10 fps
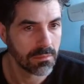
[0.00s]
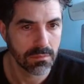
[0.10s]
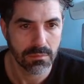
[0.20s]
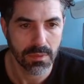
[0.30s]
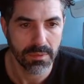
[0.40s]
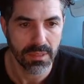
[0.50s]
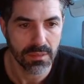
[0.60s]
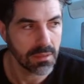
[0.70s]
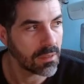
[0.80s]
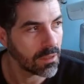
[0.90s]
Maybe this
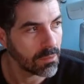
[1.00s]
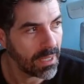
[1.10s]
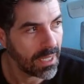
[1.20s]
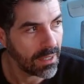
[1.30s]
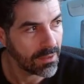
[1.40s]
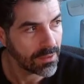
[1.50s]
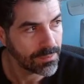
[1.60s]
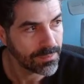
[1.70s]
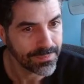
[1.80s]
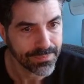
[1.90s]
is another path
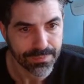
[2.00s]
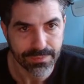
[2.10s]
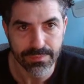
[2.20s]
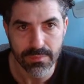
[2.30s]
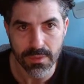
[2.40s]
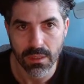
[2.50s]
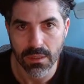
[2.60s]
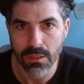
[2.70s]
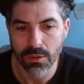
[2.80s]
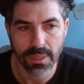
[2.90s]
on
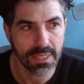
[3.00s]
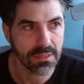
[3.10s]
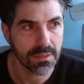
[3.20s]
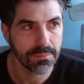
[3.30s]
our quest.